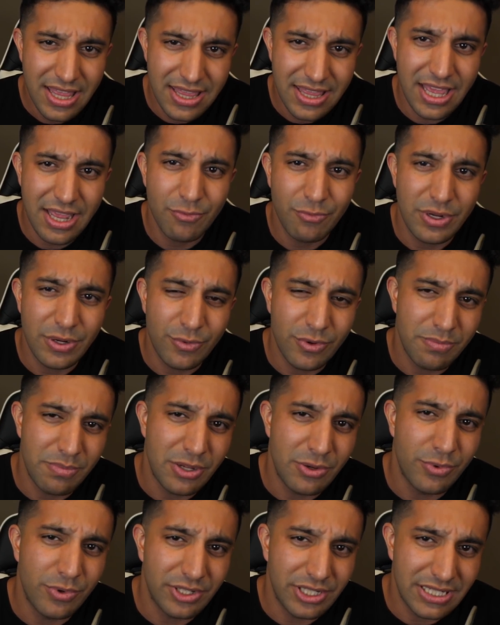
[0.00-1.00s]
then we would
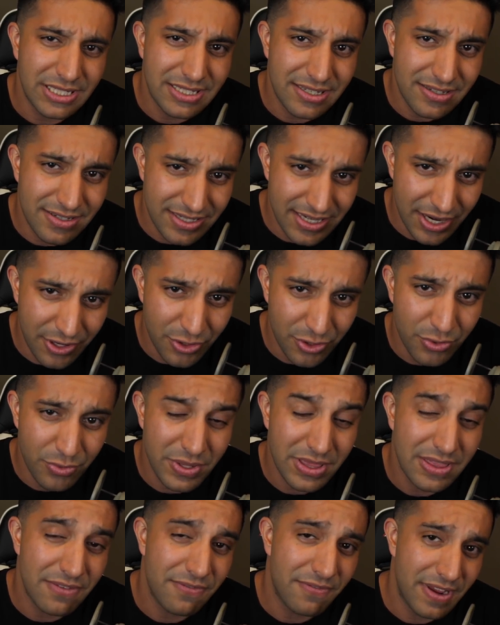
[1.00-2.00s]
be willing to settle
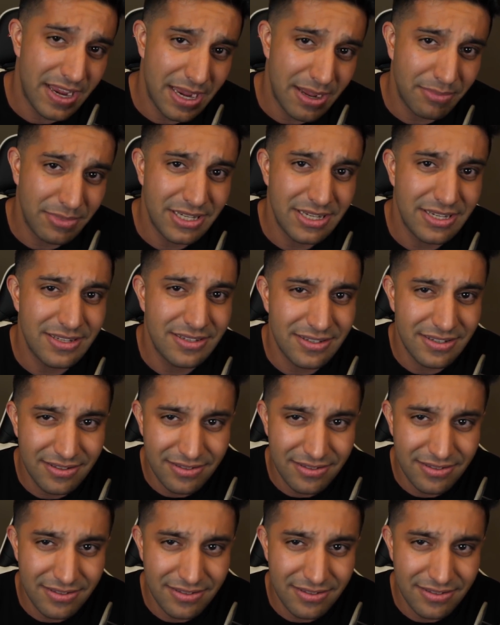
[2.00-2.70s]
with the families